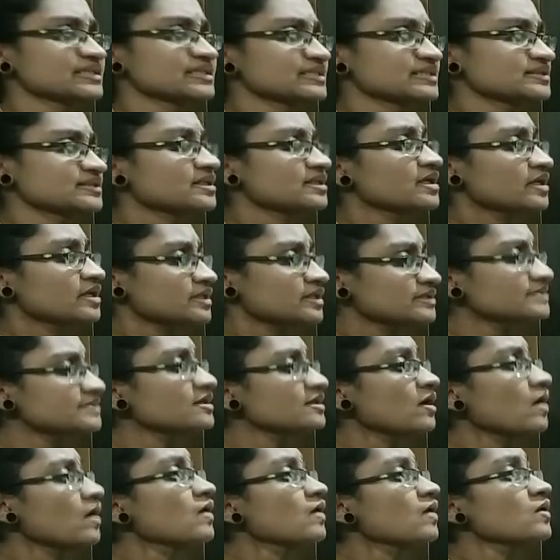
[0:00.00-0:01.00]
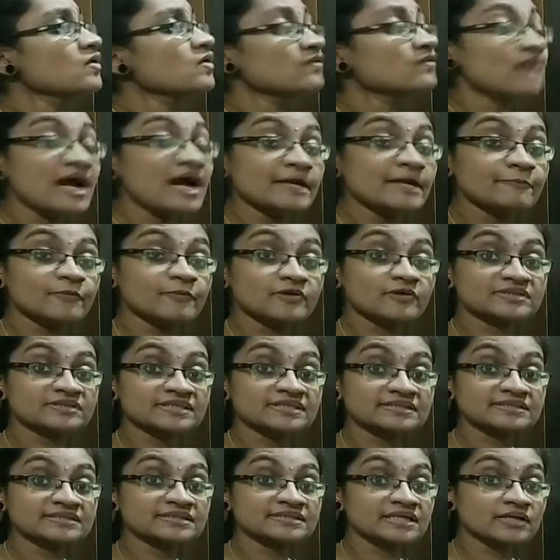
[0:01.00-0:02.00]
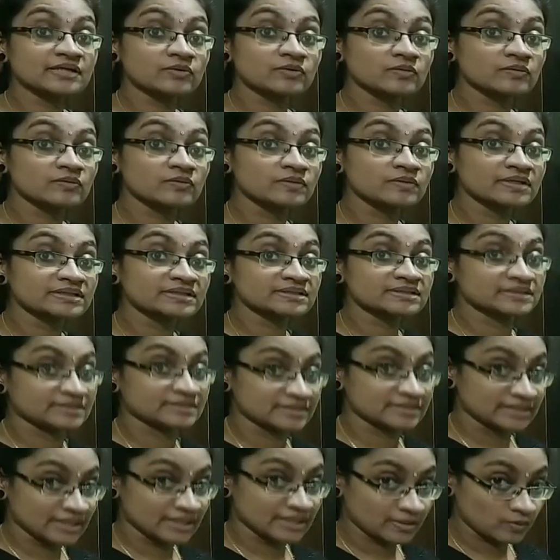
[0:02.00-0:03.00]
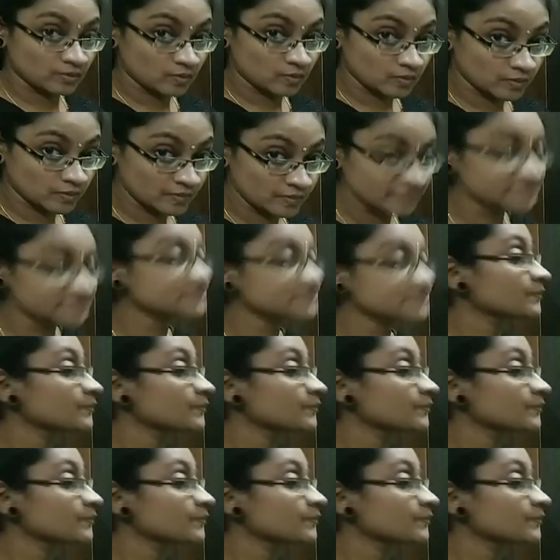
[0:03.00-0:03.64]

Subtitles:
this. So, what process there occurs? There occurs the